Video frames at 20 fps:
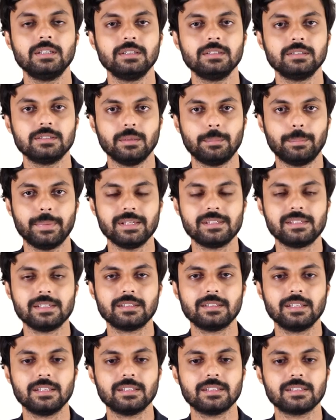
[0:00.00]
The
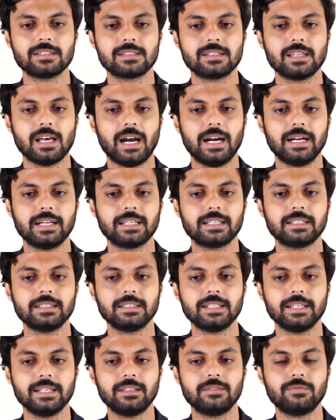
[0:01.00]
basic thing is
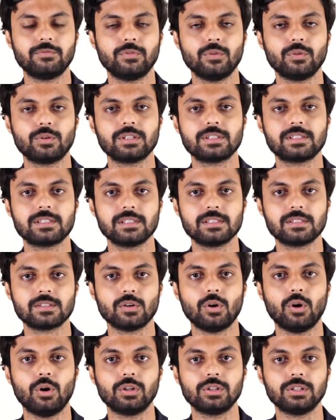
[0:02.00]
that it
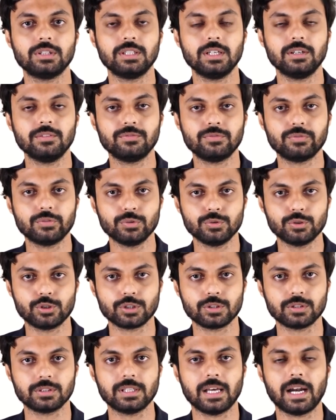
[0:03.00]
focuses on the
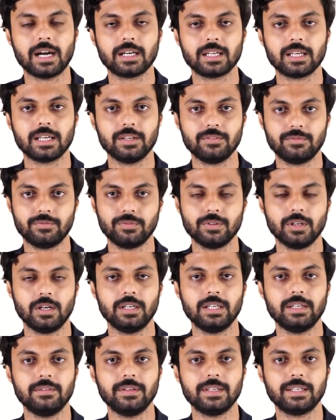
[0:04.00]
future, that if we
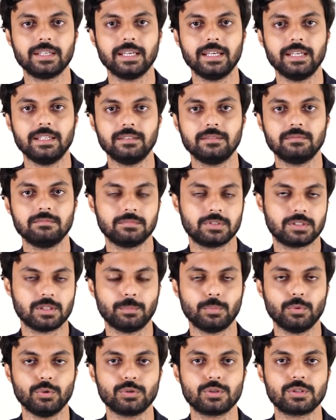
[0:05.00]
are living in
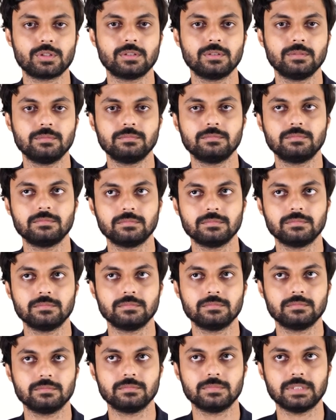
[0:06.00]
suppose
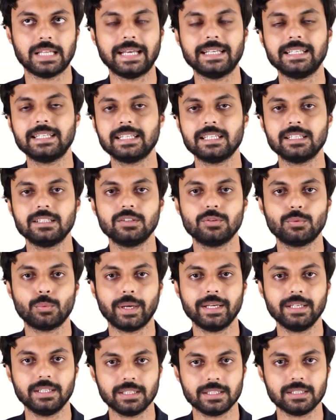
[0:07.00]

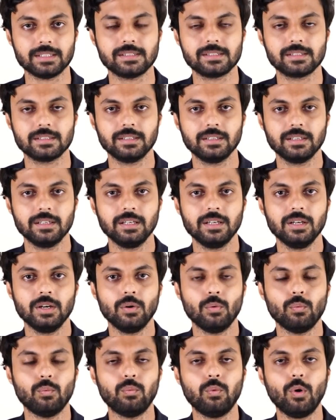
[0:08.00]
1920s,
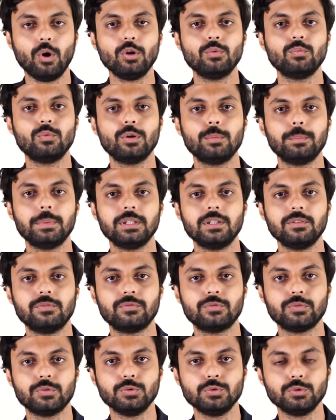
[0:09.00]
what would be the
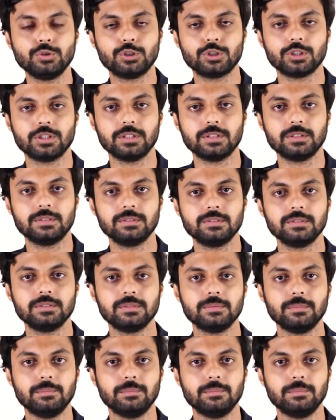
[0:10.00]
future